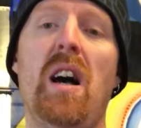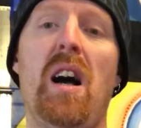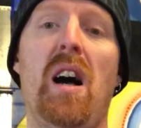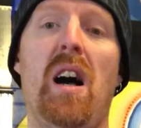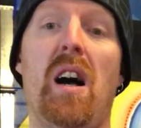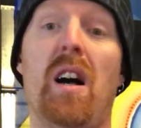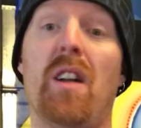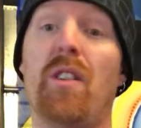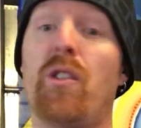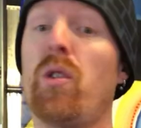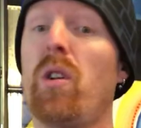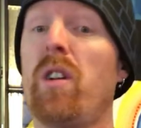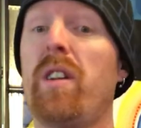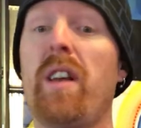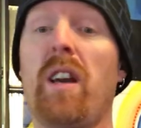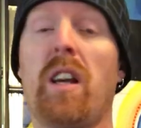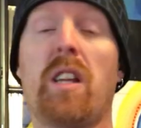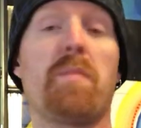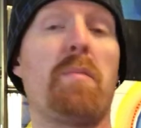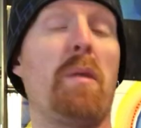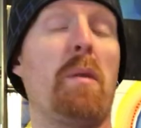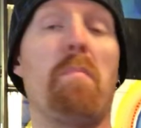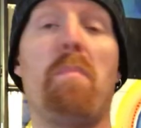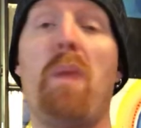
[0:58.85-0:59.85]

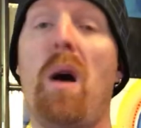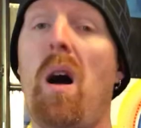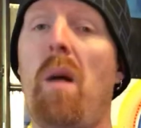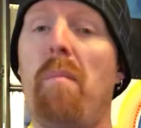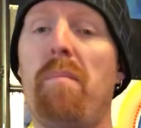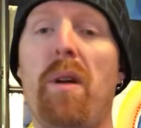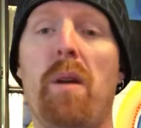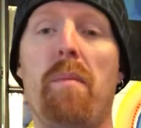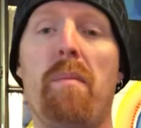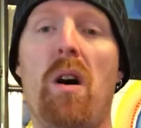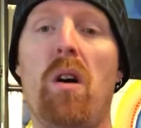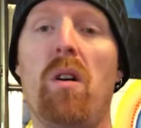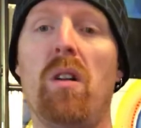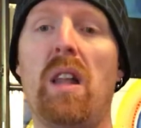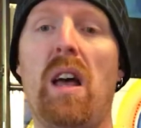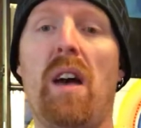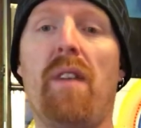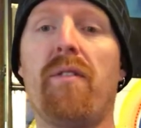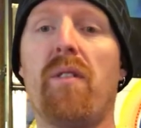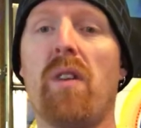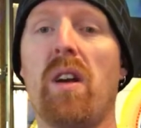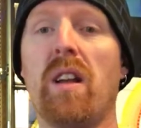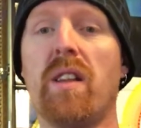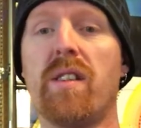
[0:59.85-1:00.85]
Joyetech's been pumping them out
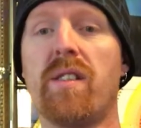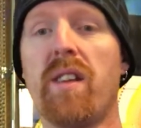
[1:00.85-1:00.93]
left, right,